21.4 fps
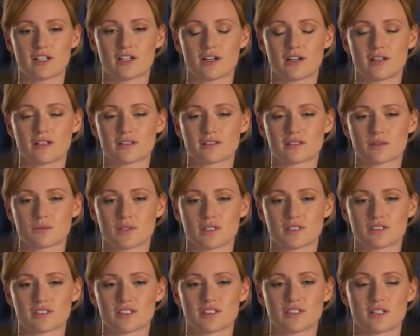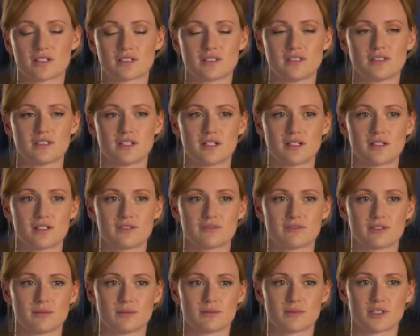calls and wants to talk to Donna
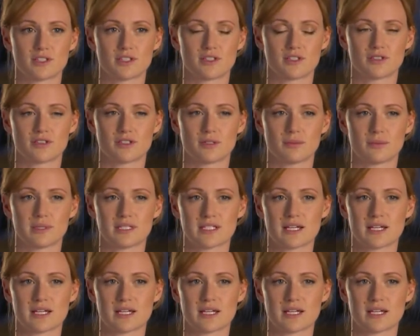from her trip in